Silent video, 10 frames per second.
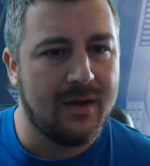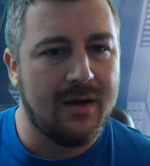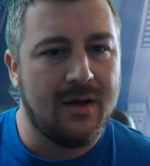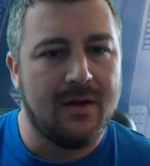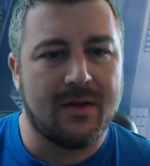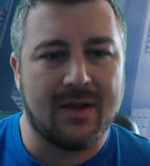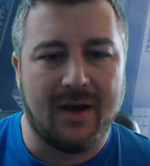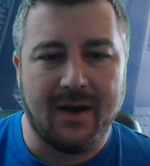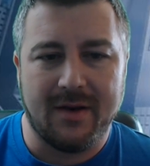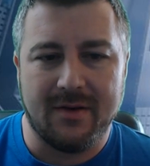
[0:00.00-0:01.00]

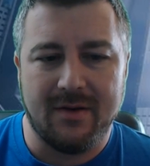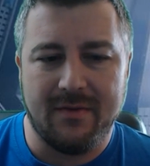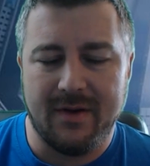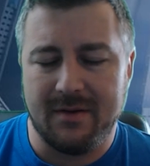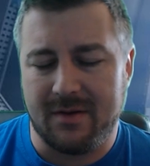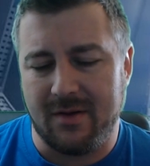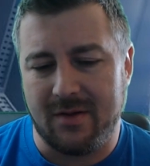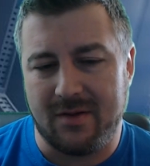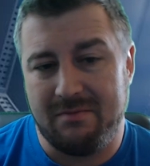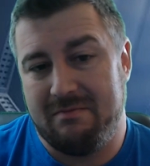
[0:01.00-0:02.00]
side of it,
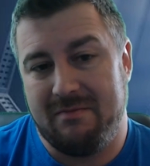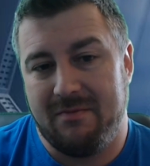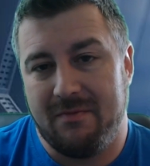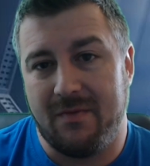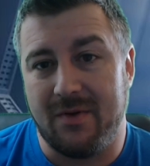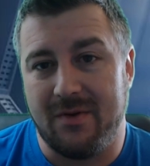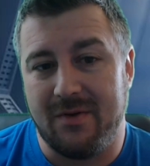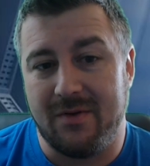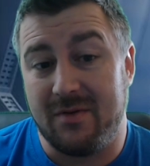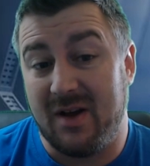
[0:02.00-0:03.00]
because
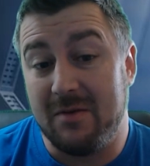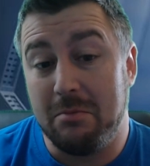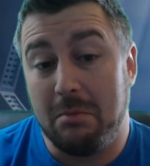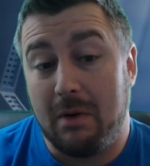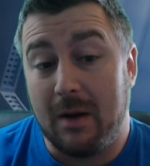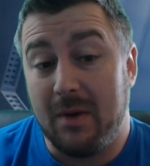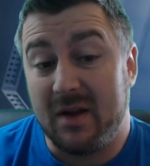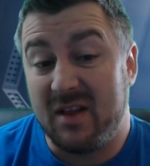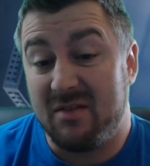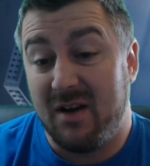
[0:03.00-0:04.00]
the black
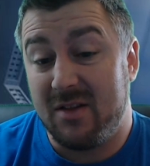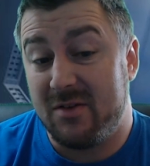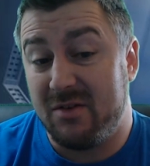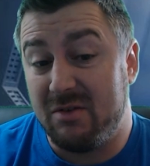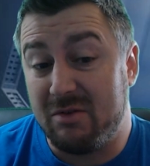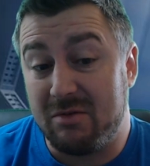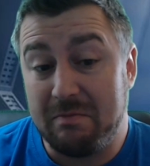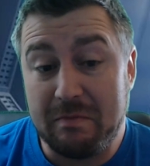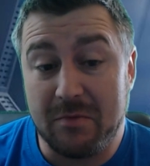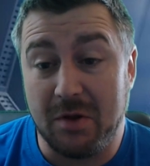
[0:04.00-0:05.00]
market slicer tools
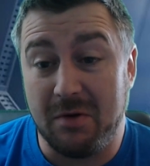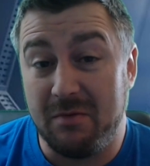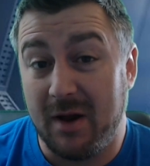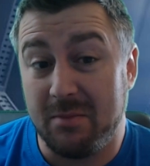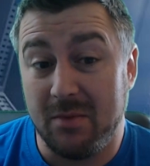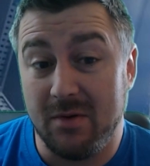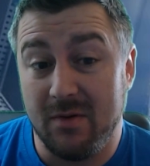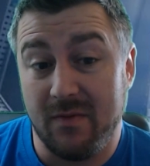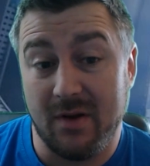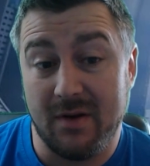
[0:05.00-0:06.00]
do a red
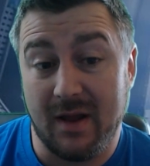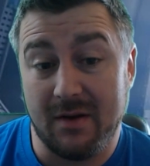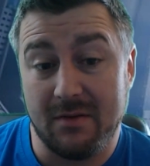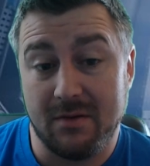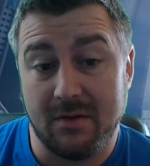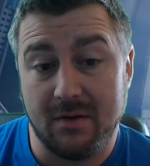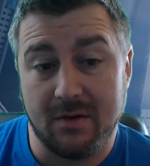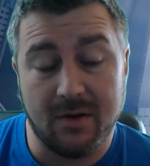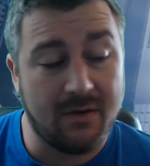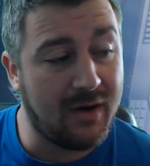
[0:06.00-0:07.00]
move and then do
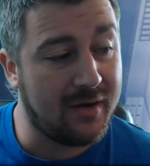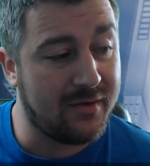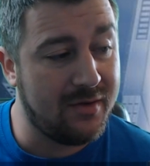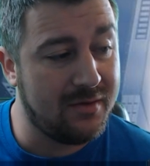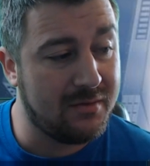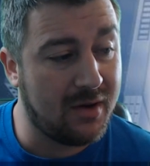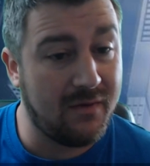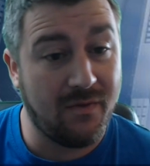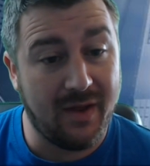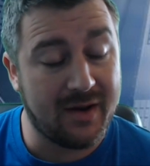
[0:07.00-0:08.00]
your action
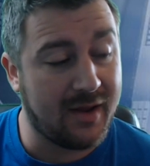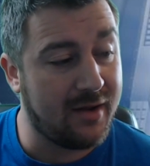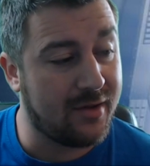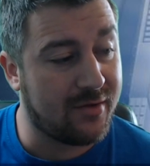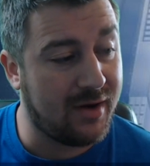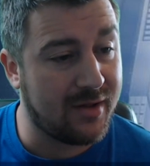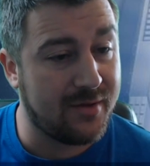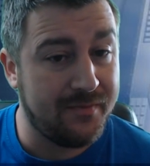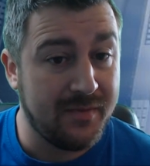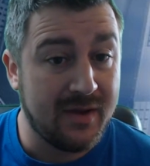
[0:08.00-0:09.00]
and then get your stress.
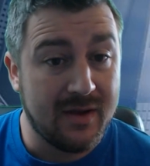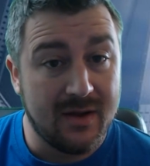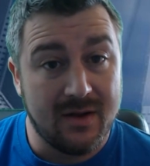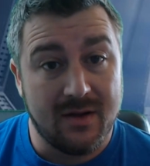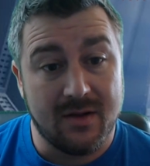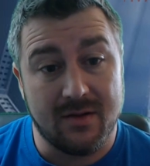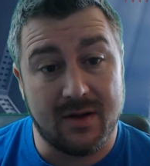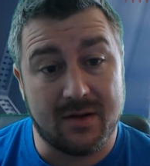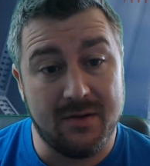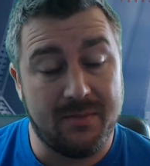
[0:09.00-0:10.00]
So
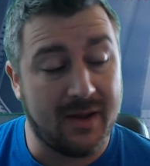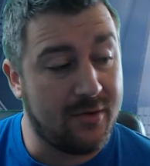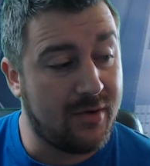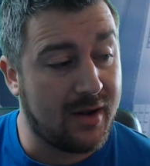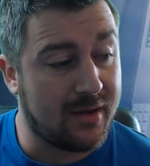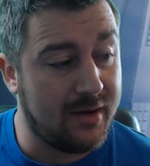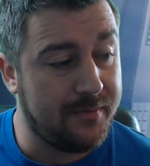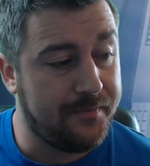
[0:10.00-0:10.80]
it could be interesting.